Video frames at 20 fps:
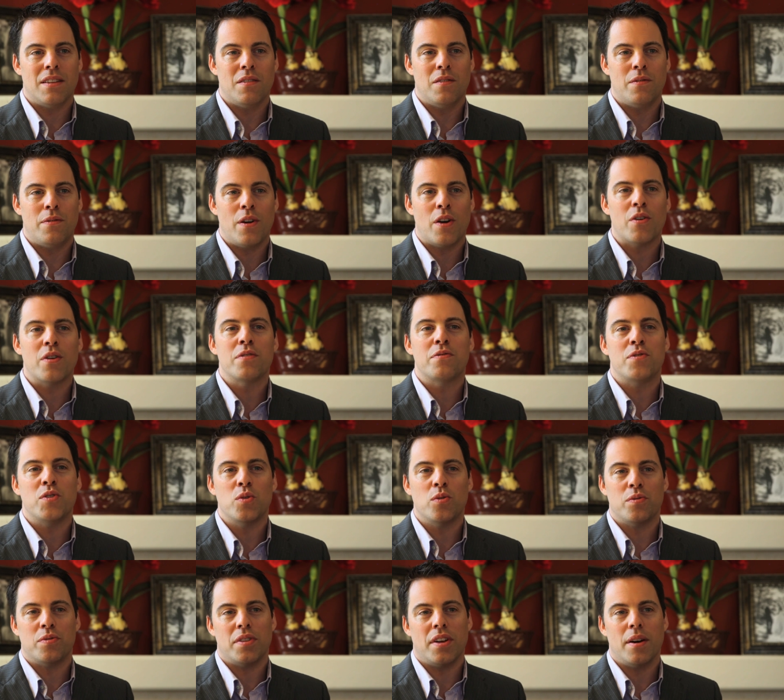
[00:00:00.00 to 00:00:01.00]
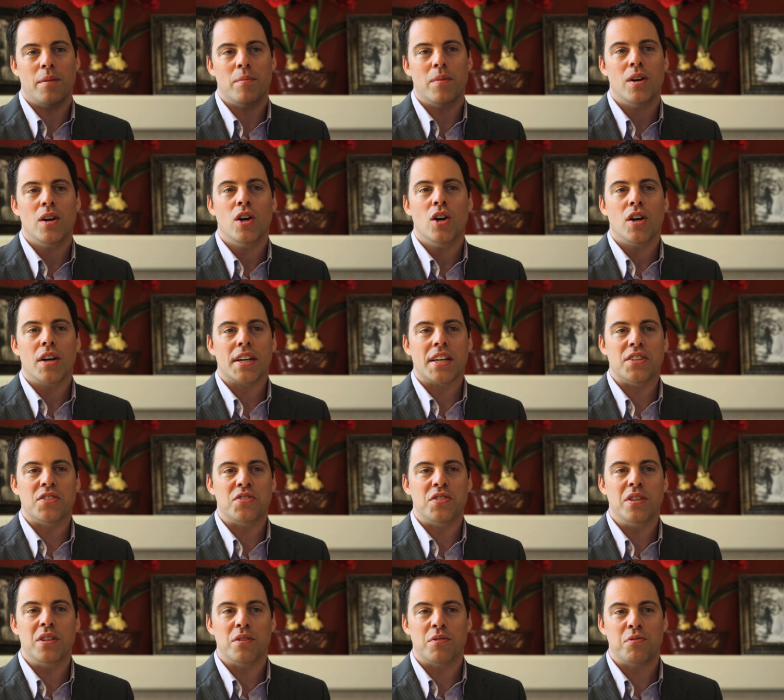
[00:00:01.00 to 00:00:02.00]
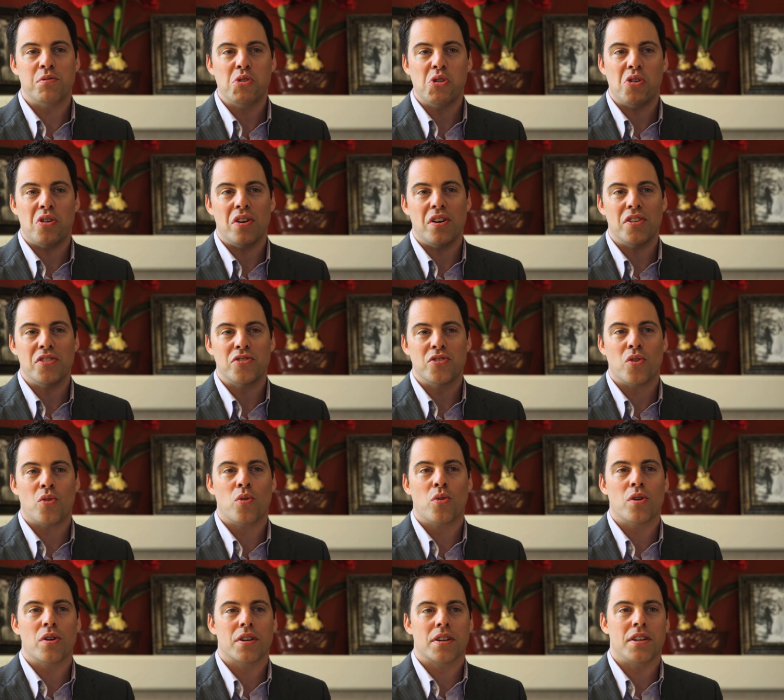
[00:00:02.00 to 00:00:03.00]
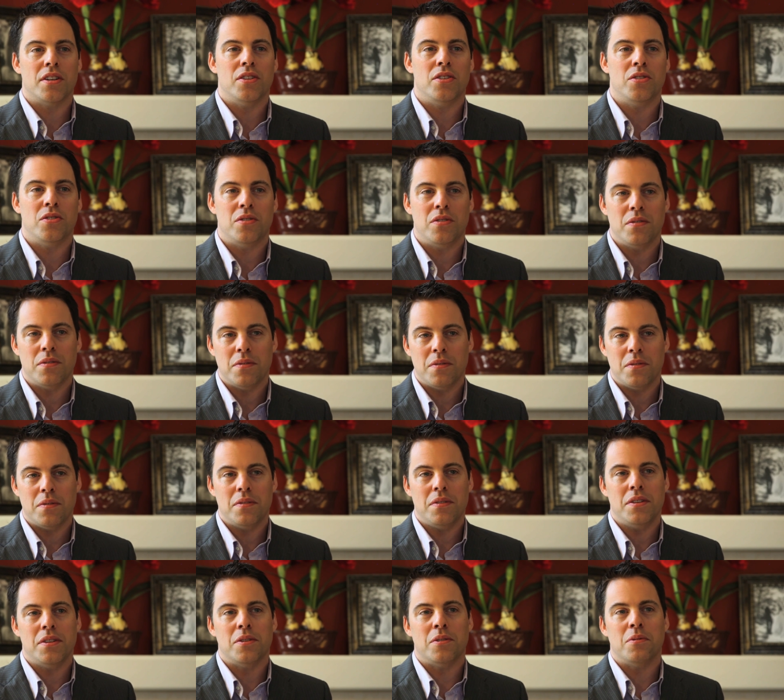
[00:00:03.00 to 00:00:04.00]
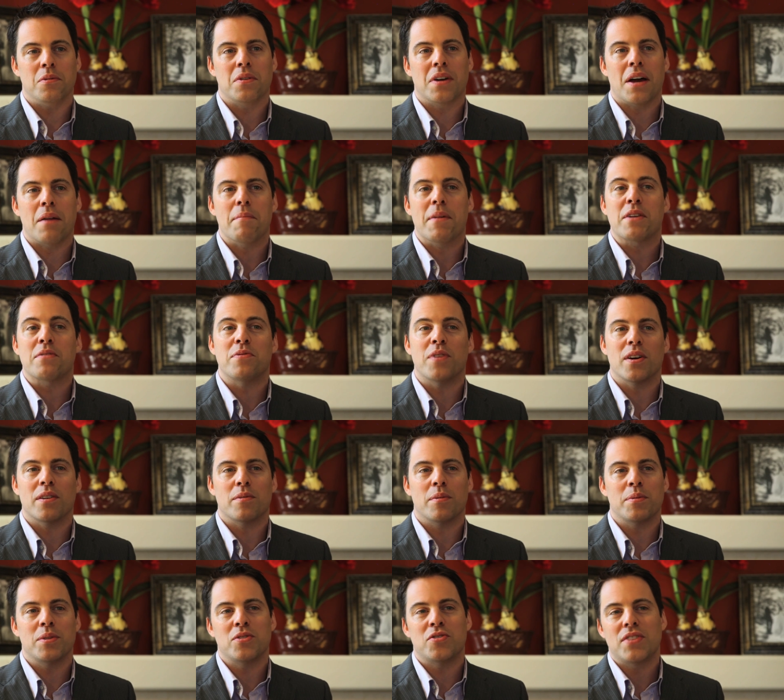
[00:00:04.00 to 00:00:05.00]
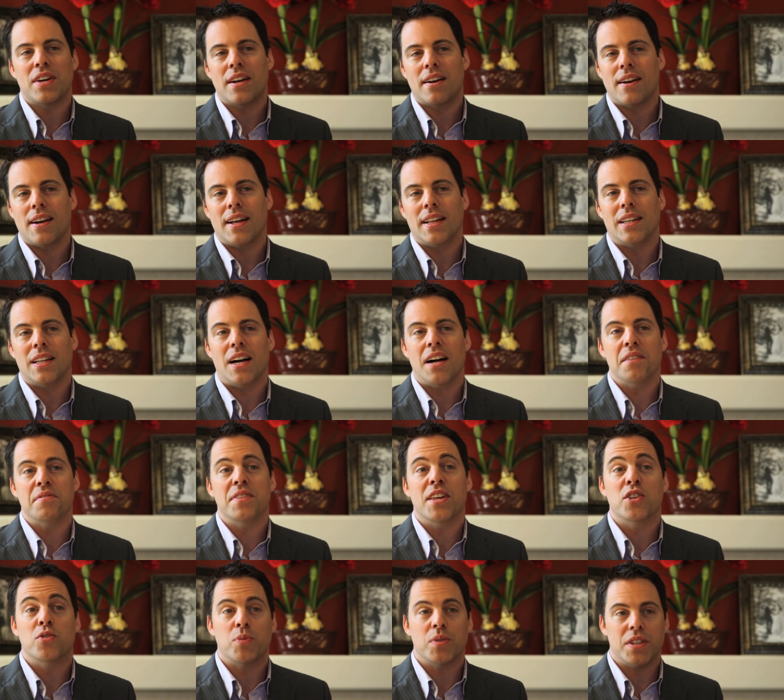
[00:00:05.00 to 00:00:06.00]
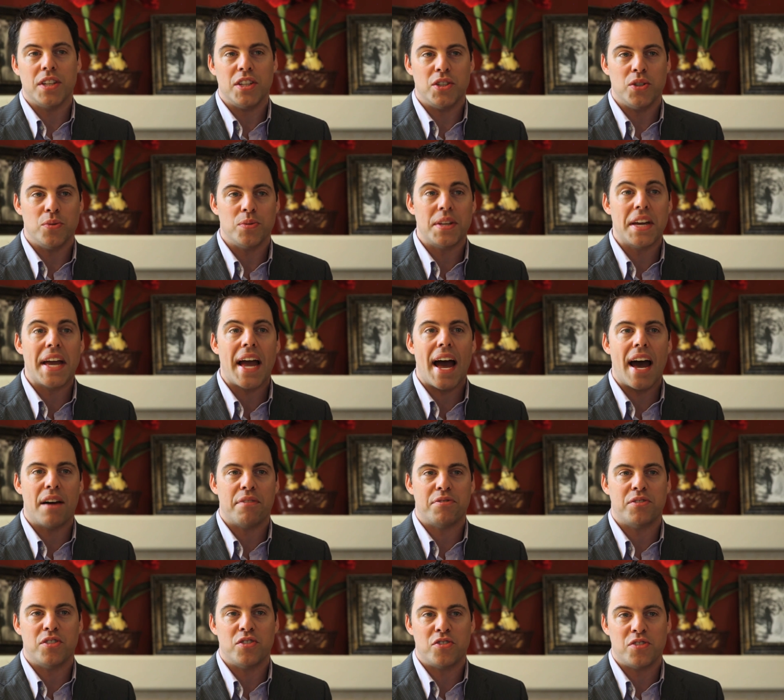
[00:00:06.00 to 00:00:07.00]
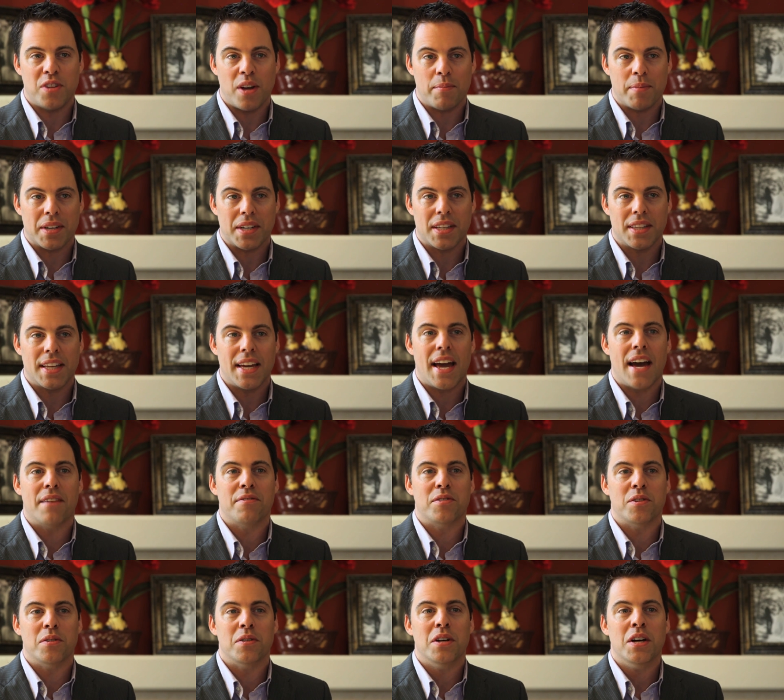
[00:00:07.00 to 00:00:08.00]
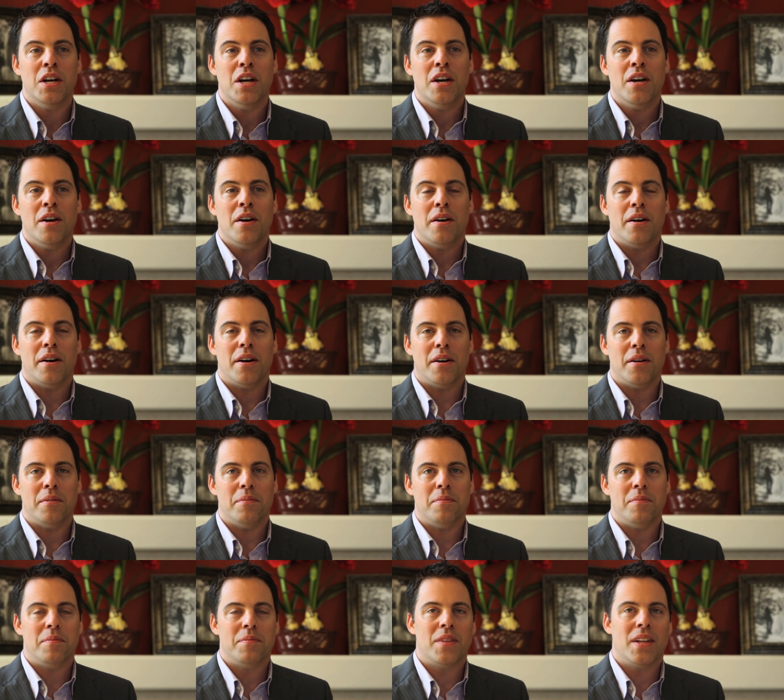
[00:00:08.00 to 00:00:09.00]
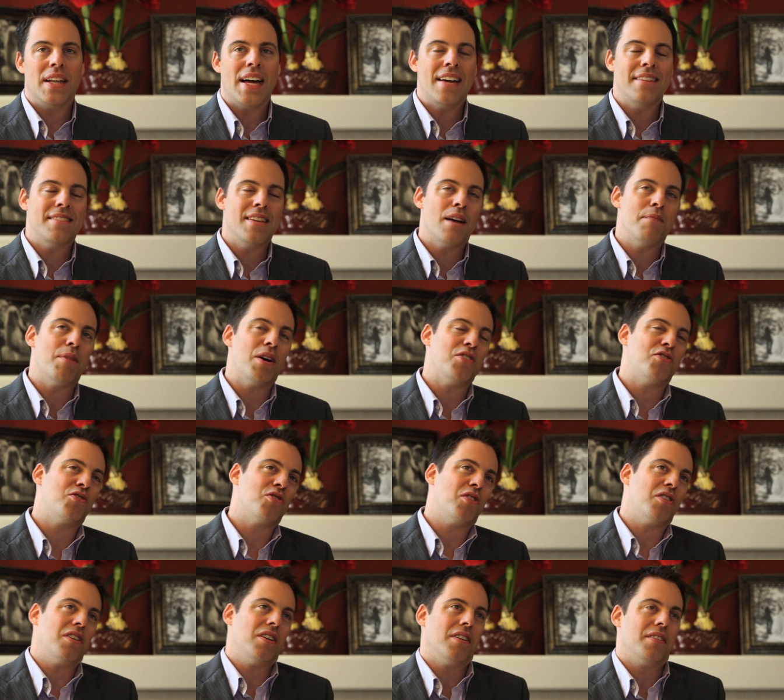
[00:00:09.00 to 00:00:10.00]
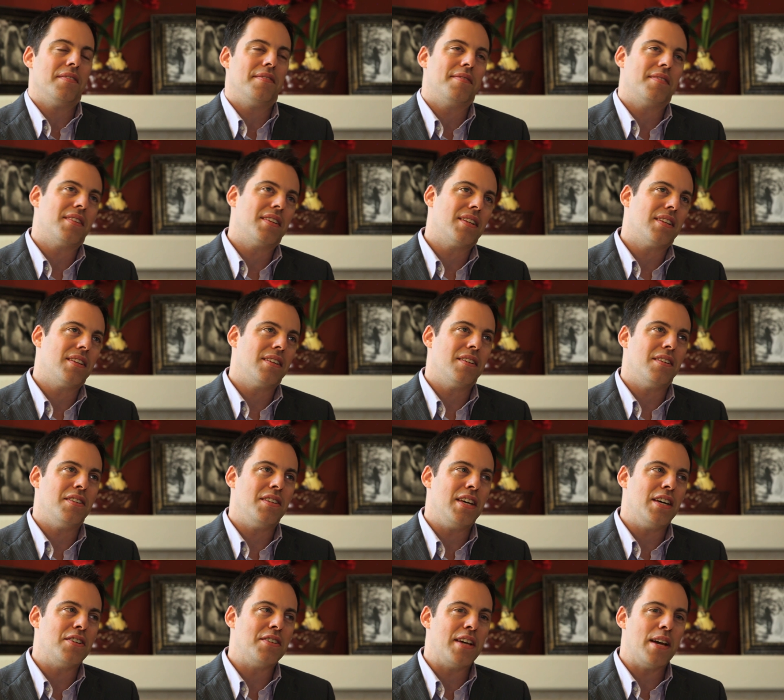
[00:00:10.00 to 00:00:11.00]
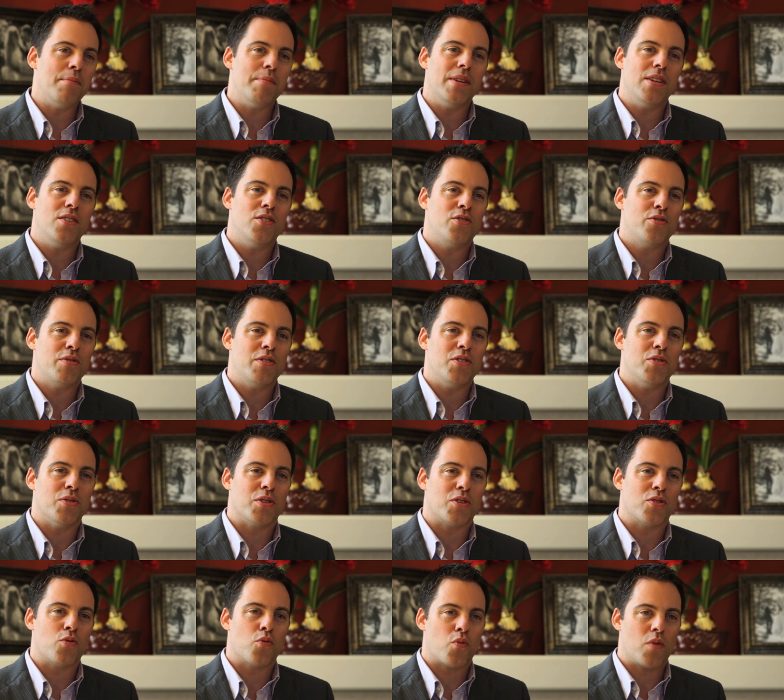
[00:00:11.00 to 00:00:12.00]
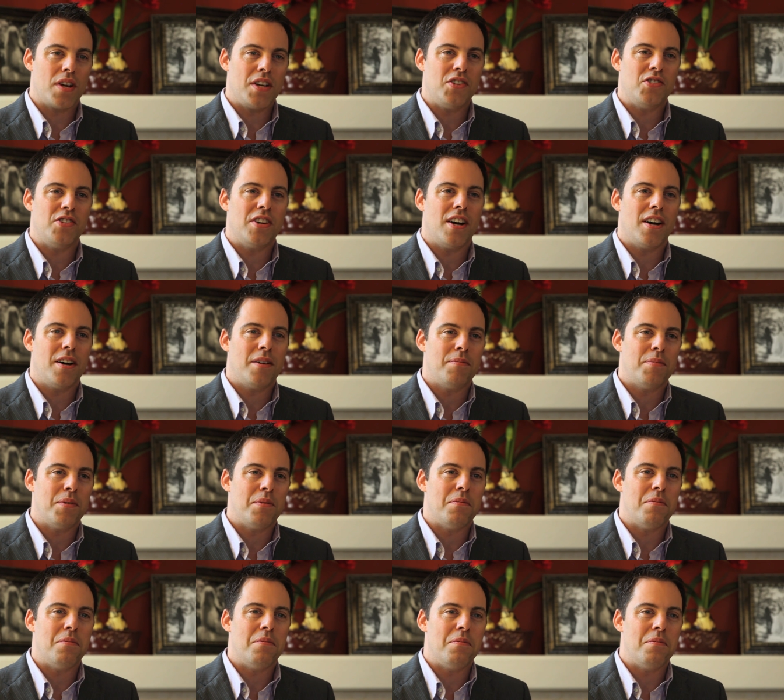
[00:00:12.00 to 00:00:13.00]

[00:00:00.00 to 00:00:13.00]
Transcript: very few of them can see the flaws or can, you know, kind of make fun of them. I mean, Saturday Night Live, that's what they do. They have to stomach it. They have to, um, the last time I saw the entertainment industry do a great job